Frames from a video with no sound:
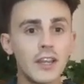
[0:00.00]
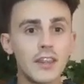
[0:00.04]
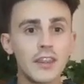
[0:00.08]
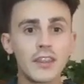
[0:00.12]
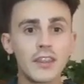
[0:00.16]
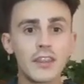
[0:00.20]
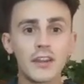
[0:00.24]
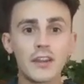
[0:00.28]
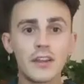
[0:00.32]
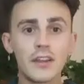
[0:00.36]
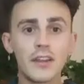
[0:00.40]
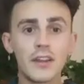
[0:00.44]

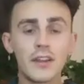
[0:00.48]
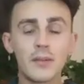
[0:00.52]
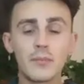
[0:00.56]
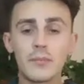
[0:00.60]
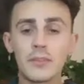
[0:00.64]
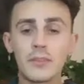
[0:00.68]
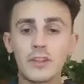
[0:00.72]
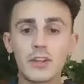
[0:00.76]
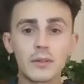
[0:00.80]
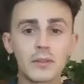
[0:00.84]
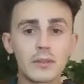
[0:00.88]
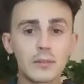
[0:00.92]

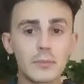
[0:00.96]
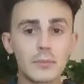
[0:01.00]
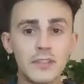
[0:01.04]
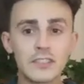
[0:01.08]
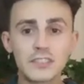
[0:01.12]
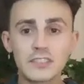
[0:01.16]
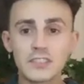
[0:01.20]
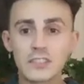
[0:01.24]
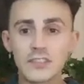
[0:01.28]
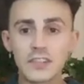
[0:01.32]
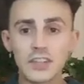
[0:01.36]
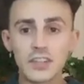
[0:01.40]
their
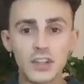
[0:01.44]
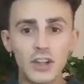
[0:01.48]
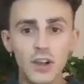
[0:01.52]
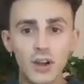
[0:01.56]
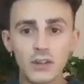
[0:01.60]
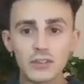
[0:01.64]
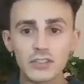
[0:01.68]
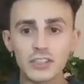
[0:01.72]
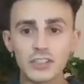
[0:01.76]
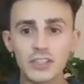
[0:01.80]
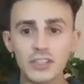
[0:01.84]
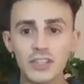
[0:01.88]
pieces of their
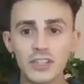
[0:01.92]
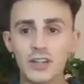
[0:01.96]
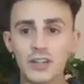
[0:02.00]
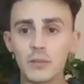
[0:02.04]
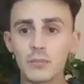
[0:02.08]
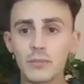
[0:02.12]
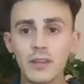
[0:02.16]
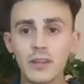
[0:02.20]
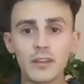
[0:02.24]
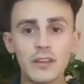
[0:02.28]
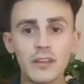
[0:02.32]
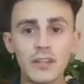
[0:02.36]
culture, their
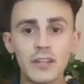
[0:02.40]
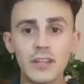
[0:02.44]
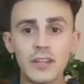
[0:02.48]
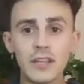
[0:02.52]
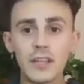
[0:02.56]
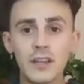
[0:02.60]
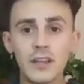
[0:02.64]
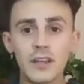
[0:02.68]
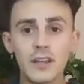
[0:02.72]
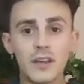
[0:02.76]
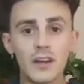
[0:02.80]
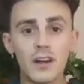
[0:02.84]
ability.